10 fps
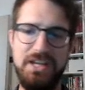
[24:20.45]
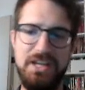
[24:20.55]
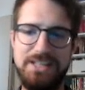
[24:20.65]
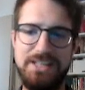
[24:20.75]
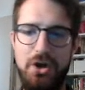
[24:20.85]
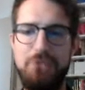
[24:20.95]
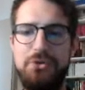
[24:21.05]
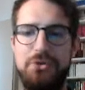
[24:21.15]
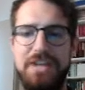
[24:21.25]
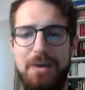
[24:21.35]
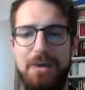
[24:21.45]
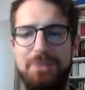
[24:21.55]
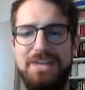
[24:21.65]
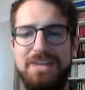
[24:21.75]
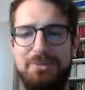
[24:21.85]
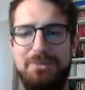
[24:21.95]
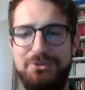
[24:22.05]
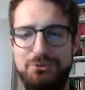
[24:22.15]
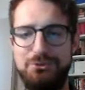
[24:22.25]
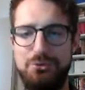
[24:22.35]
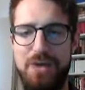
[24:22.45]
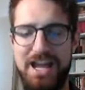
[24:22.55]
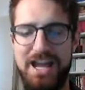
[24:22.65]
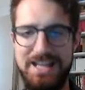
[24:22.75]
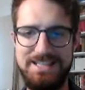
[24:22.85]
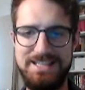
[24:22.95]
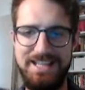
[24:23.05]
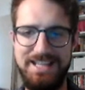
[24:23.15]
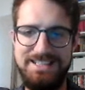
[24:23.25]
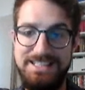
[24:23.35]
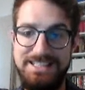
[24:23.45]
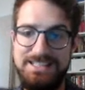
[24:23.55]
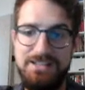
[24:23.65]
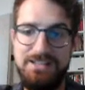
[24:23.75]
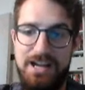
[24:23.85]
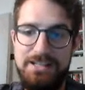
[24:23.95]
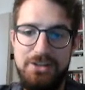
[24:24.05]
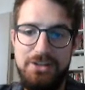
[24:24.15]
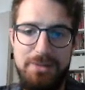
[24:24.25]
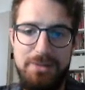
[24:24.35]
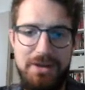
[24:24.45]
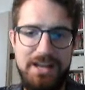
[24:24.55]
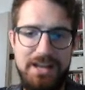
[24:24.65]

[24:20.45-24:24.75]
So hopefully I will be able to write a decent article about it.